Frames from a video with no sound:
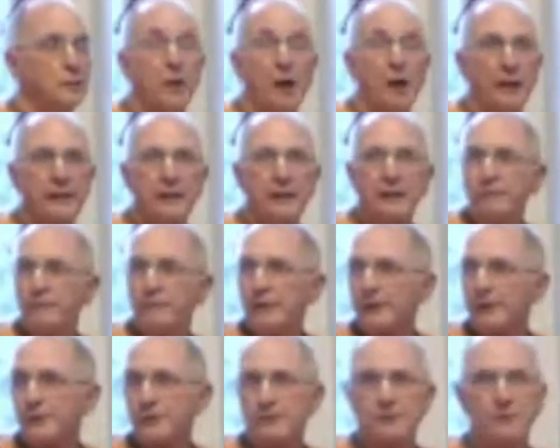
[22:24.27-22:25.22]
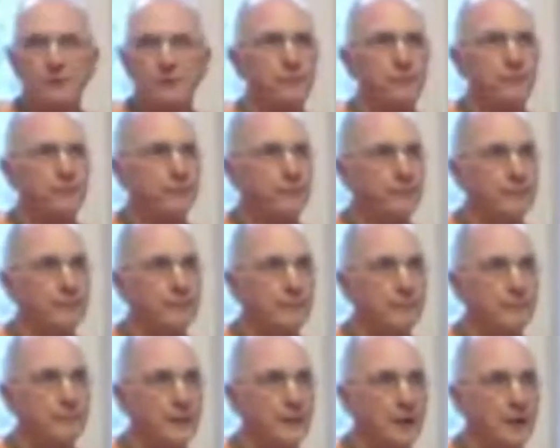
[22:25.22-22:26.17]
Not envious.
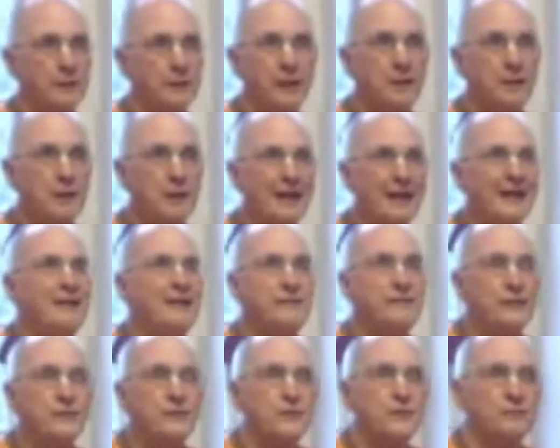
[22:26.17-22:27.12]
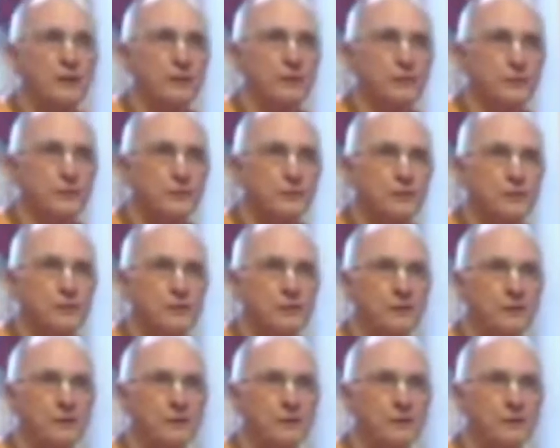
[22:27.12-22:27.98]
They're not envious of others.